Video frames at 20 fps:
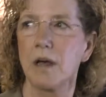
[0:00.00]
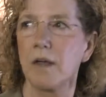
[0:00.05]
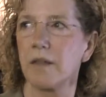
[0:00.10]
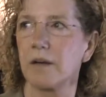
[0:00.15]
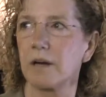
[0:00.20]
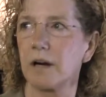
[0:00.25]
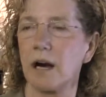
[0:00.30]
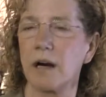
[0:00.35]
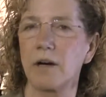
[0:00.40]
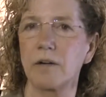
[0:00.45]

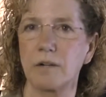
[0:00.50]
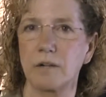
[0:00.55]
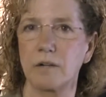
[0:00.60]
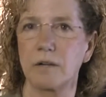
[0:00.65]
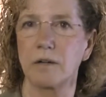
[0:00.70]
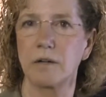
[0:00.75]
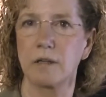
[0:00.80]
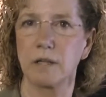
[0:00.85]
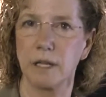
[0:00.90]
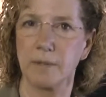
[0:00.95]
there are
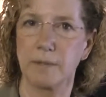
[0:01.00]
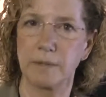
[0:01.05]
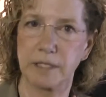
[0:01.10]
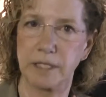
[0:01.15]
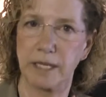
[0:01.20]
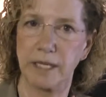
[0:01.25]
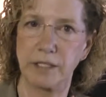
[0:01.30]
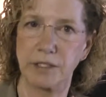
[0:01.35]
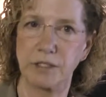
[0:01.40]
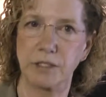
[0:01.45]

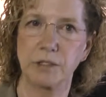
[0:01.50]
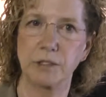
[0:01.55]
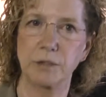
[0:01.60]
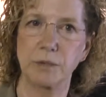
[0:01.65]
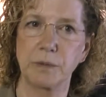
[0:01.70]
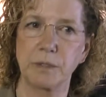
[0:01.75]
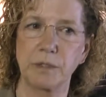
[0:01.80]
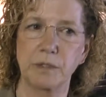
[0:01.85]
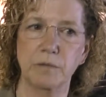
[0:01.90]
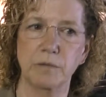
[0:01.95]
limitations
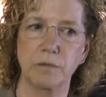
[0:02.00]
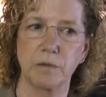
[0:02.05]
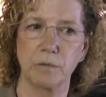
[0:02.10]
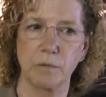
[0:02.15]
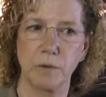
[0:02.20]
when